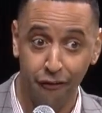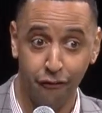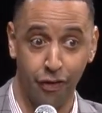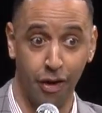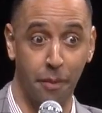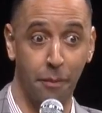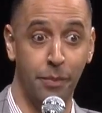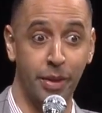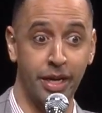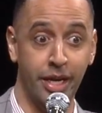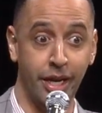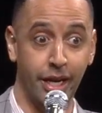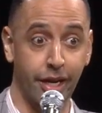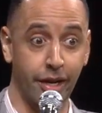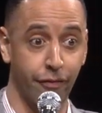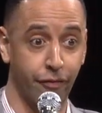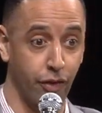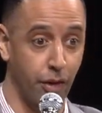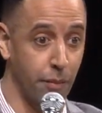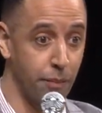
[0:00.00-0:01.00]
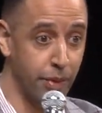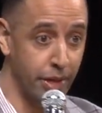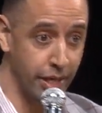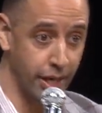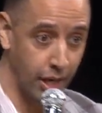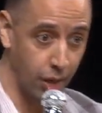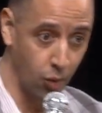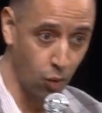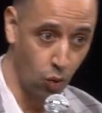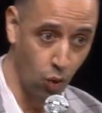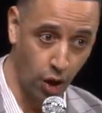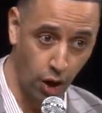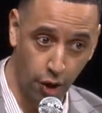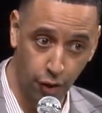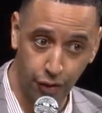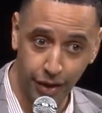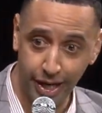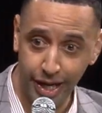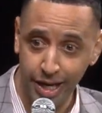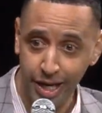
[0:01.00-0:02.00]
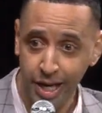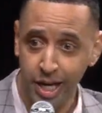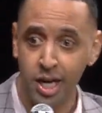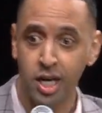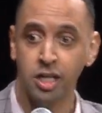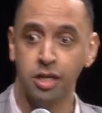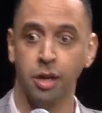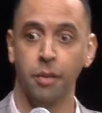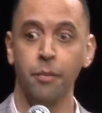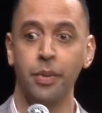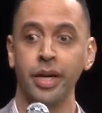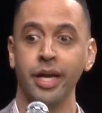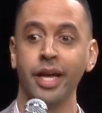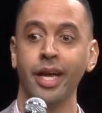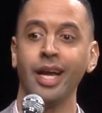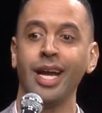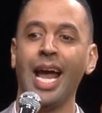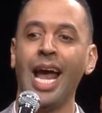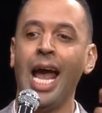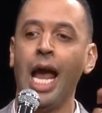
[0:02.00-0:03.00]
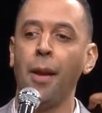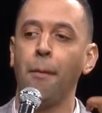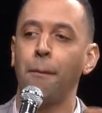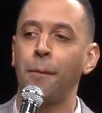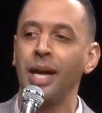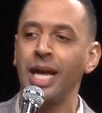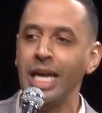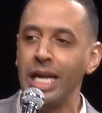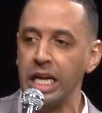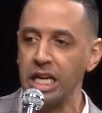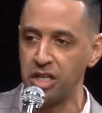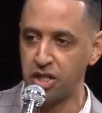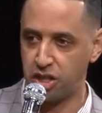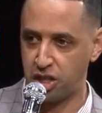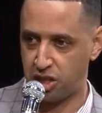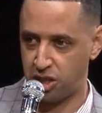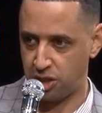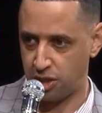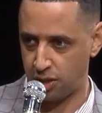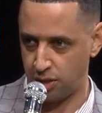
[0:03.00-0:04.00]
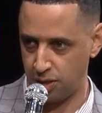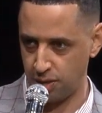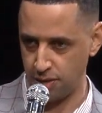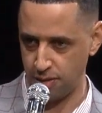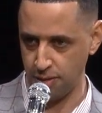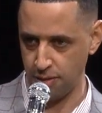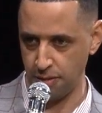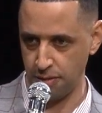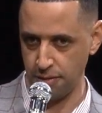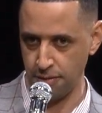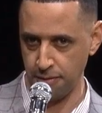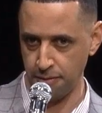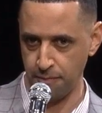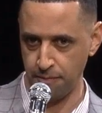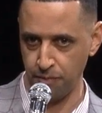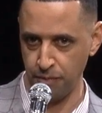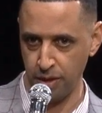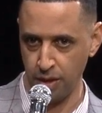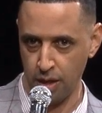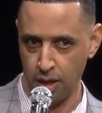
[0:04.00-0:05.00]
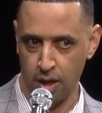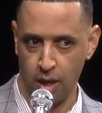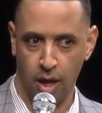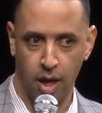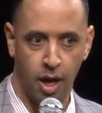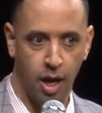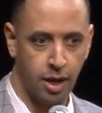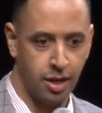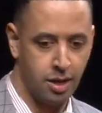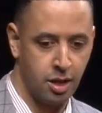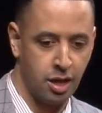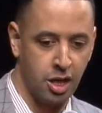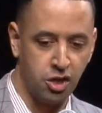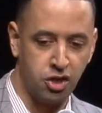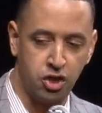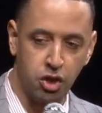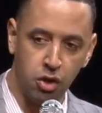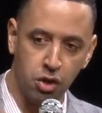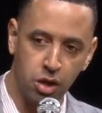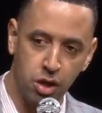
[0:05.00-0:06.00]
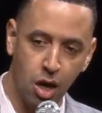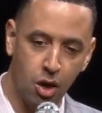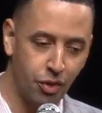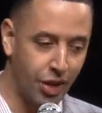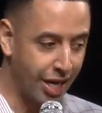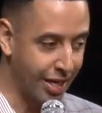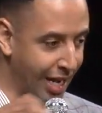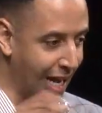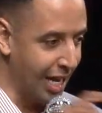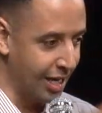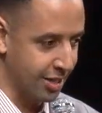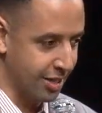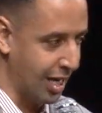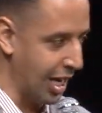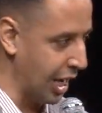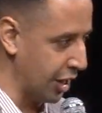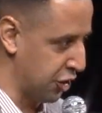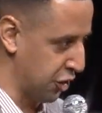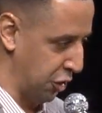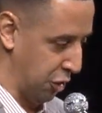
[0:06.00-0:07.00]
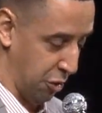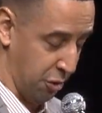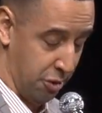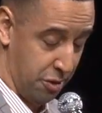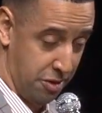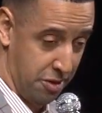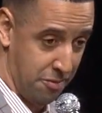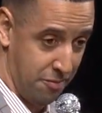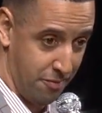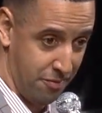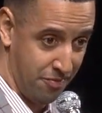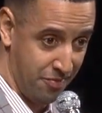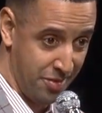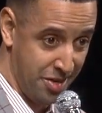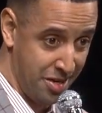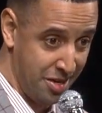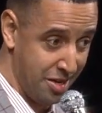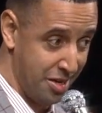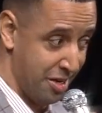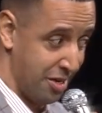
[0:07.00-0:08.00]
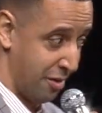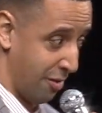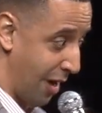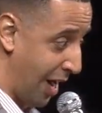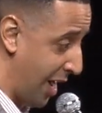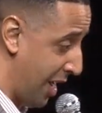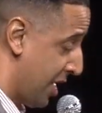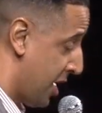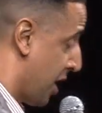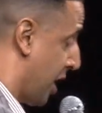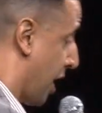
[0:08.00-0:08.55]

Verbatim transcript: from being from being worried to being at peace. Cuz you know that God's got you. Right?